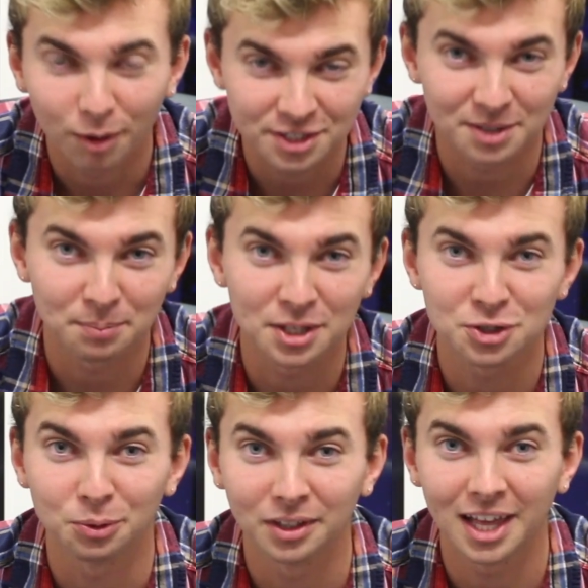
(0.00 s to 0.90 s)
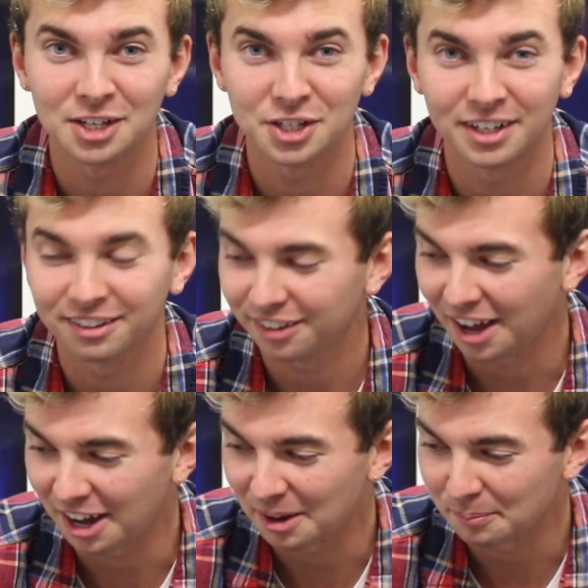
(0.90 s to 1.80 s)
Rest in peace to a legend.
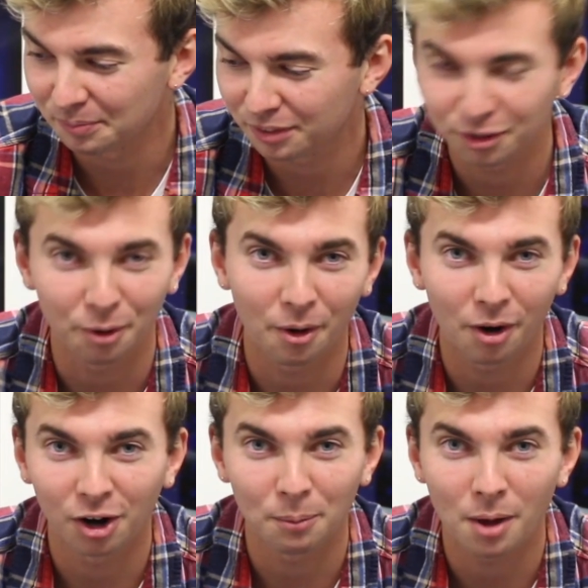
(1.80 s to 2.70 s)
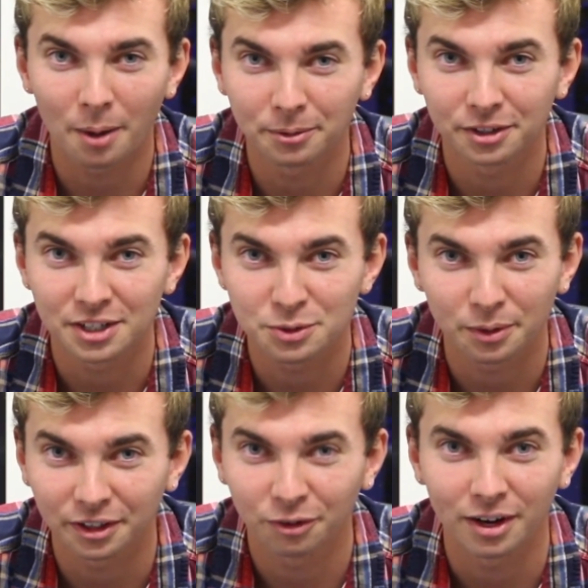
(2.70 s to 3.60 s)
If you don't know, Arnold Palmer is
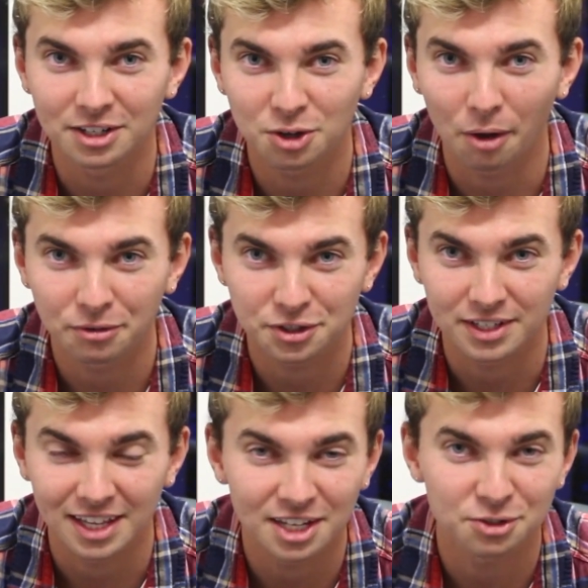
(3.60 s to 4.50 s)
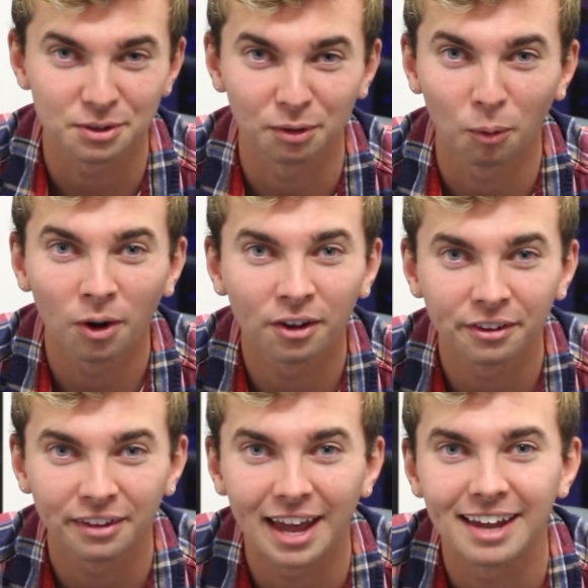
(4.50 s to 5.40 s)
one of the greatest golfers in the history of the
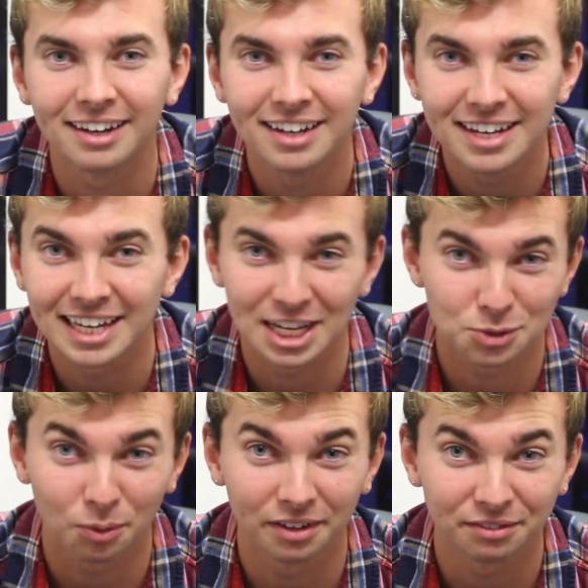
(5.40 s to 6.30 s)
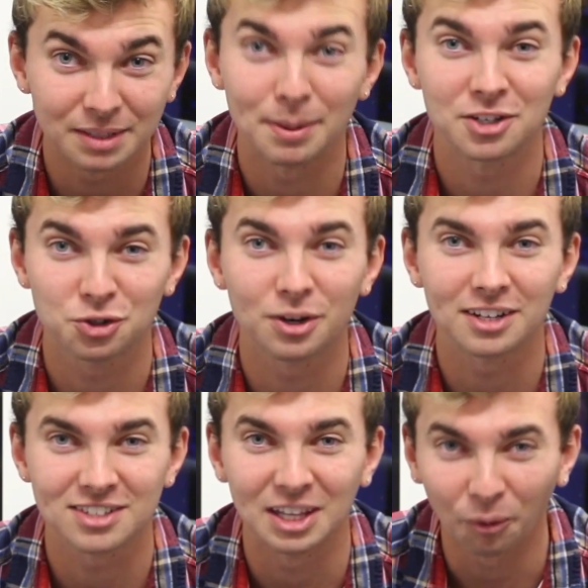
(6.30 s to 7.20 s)
world, and he has one of the best
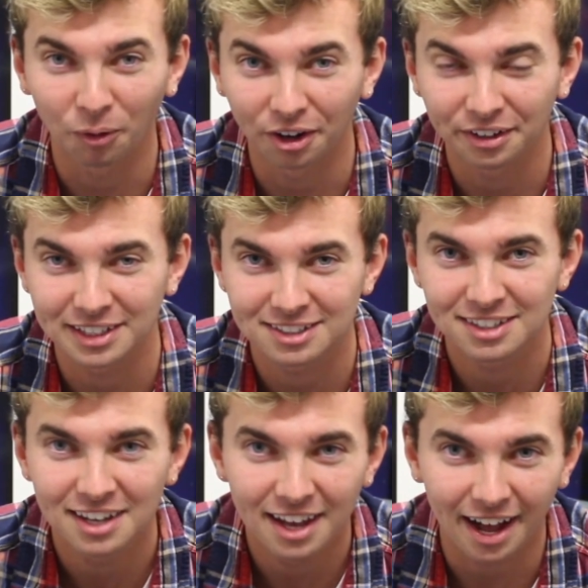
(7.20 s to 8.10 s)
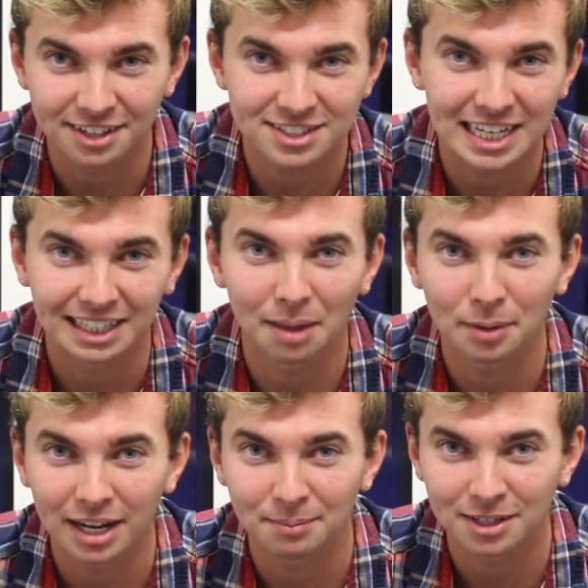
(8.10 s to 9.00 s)
drinks in the world. It's iced tea and
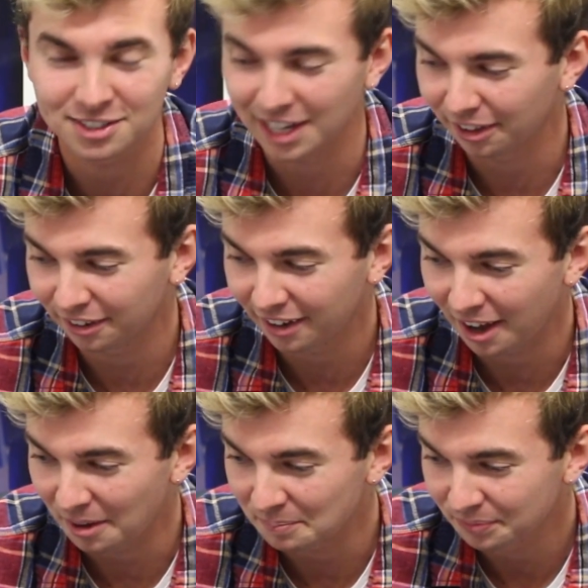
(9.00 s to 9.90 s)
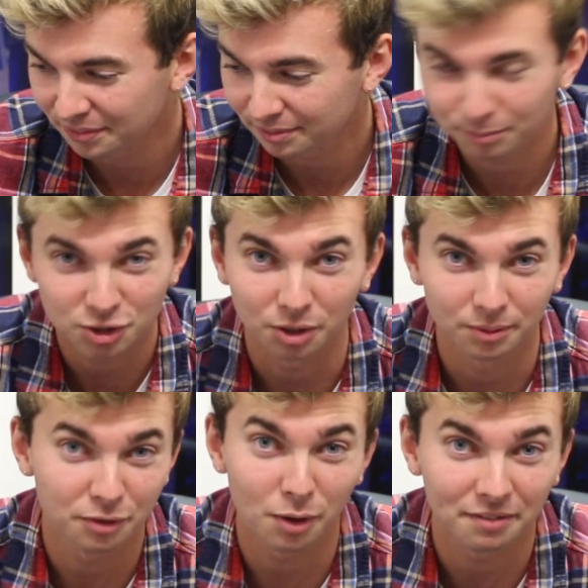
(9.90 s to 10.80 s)
lemonade mixed together. So
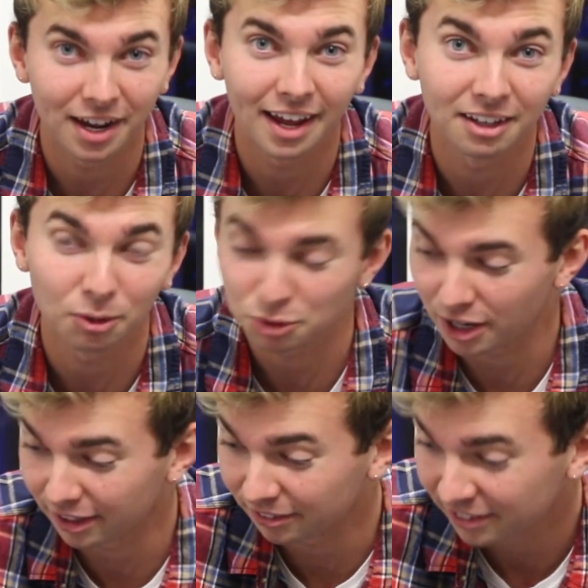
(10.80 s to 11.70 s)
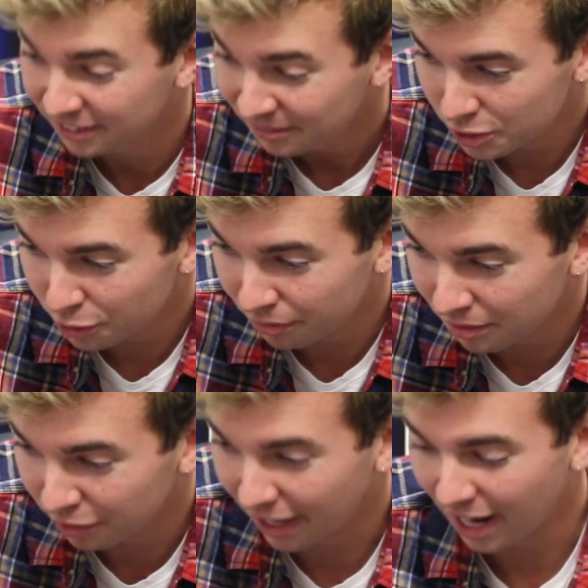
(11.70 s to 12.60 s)
if you haven't had it, go try it. What's your
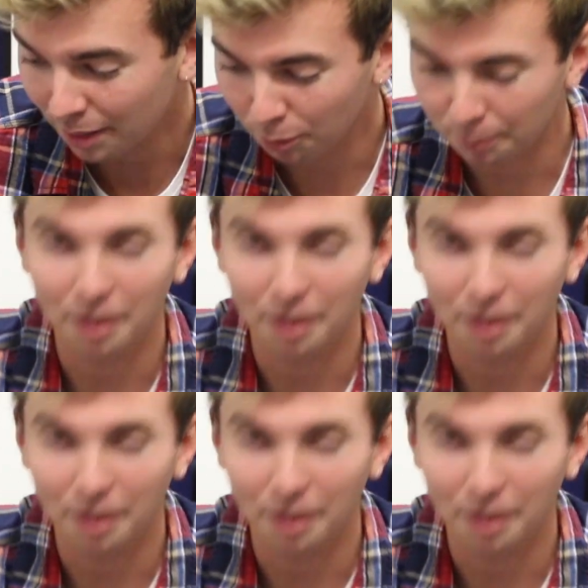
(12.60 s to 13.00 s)
favorite animal?